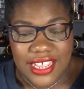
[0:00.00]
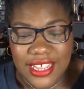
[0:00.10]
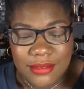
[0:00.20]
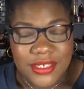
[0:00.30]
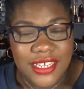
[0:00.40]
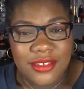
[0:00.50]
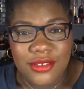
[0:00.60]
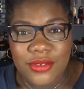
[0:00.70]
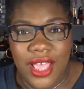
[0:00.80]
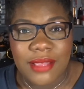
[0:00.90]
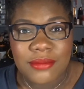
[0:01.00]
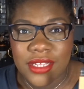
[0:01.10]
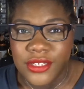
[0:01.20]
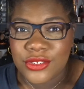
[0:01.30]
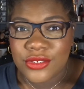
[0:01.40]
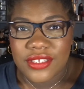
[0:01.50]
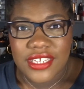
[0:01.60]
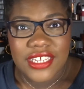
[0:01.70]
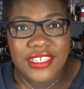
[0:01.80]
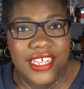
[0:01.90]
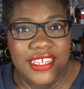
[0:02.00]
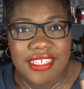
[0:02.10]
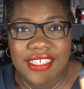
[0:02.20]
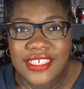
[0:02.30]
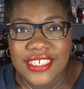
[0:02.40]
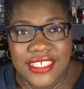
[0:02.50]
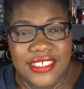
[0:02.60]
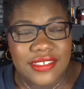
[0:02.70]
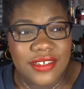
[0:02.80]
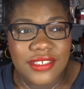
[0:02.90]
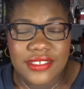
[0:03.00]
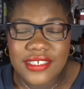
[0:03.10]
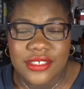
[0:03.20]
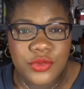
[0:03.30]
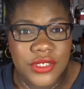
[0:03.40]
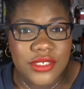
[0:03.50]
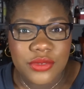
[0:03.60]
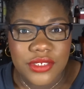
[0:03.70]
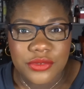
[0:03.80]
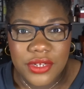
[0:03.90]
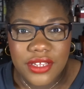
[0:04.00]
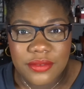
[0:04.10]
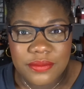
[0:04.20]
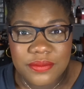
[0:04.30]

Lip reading: I'm telling you, I'm not using it at least until 2023.